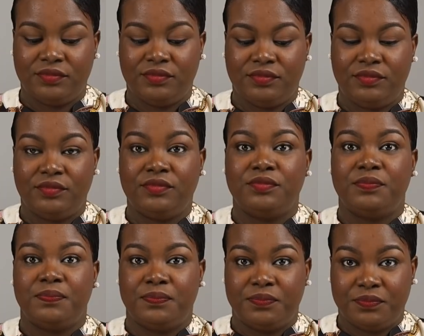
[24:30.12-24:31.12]

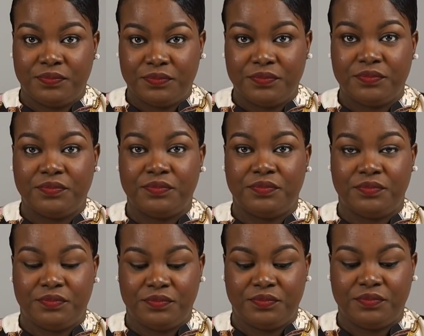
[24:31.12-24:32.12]

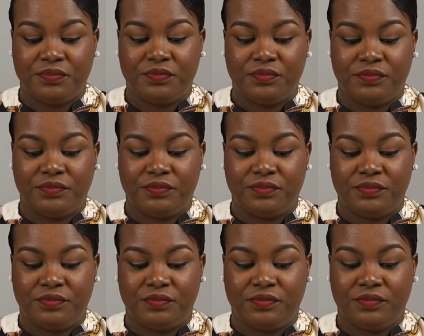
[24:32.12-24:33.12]

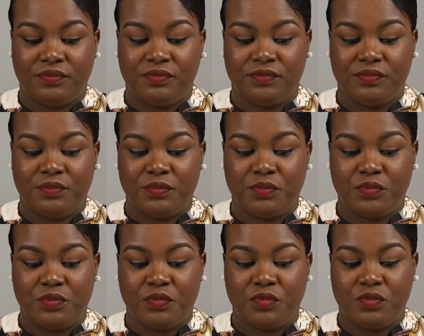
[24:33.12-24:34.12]

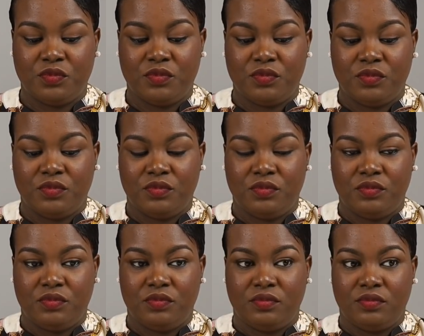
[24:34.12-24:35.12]

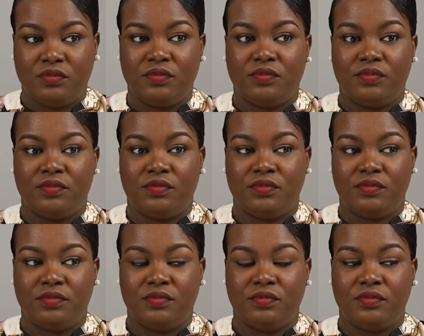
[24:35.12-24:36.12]

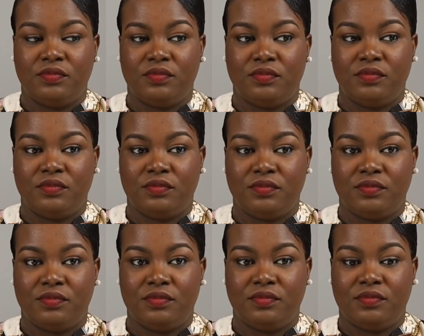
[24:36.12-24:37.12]

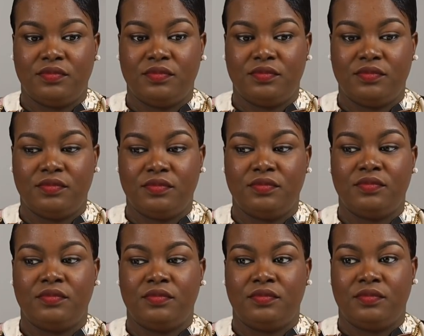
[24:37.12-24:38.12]
No words are spoken by the person on screen.